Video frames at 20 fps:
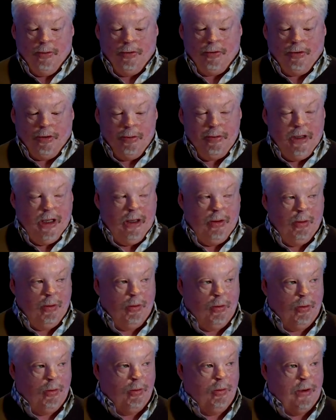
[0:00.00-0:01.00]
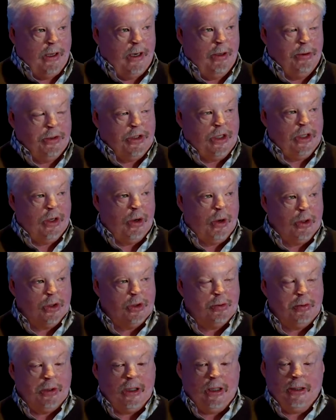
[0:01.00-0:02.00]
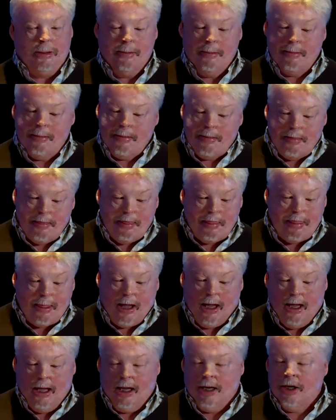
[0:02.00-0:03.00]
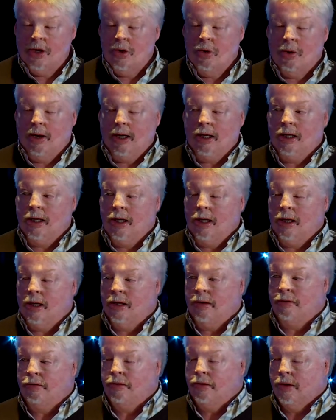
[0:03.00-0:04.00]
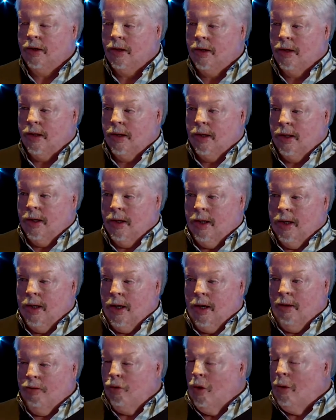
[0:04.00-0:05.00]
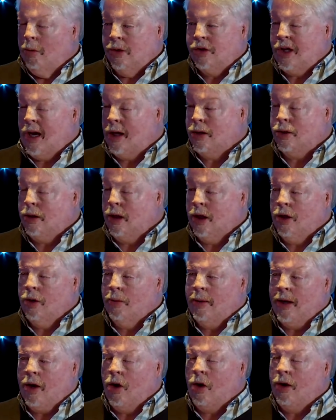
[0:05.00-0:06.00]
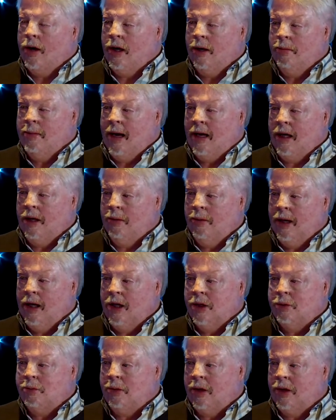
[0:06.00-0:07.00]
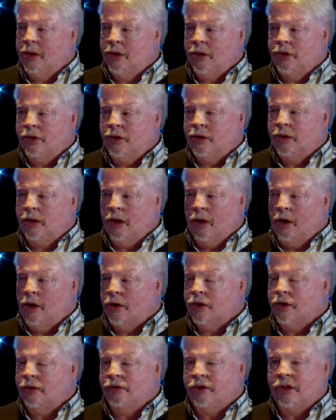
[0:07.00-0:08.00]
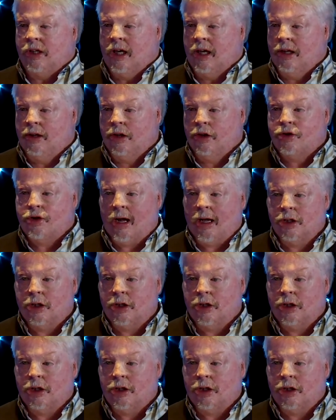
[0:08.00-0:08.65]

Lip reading: For me, when I was in hospital, I had no idea of what was actually going on in many ways, because the loss of skin, the